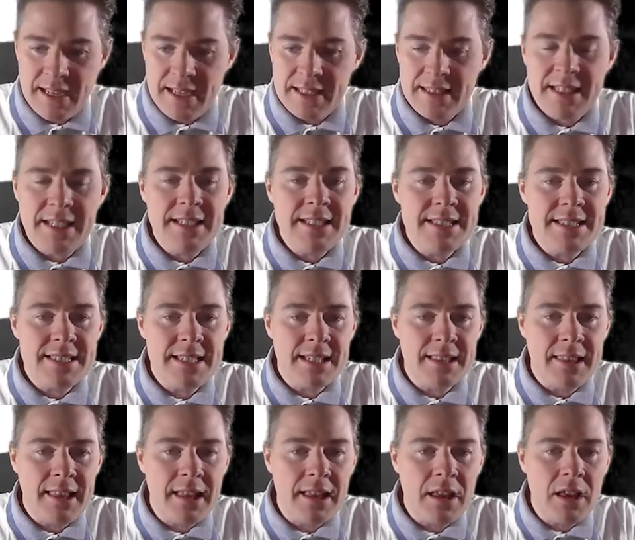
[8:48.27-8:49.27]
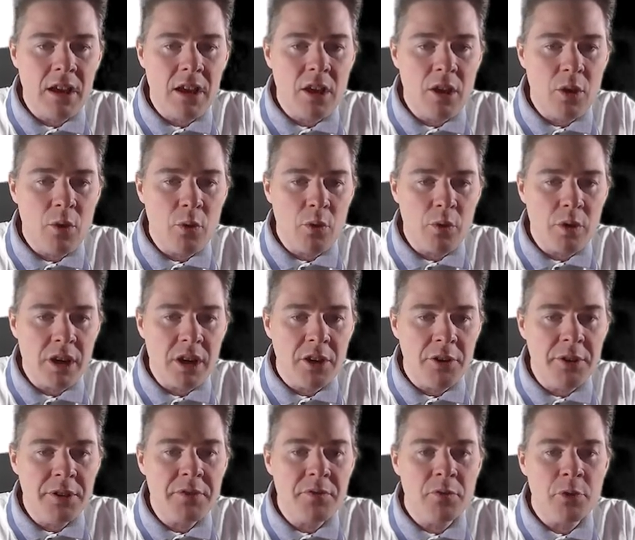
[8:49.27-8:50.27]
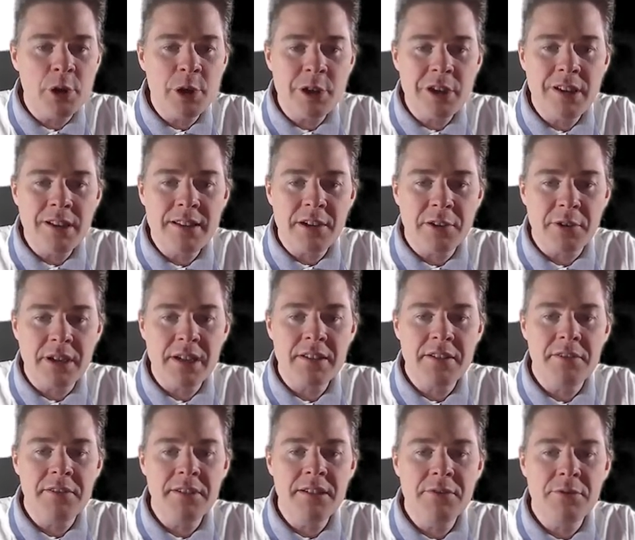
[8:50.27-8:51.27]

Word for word: Then it's setting a uh, current working directory.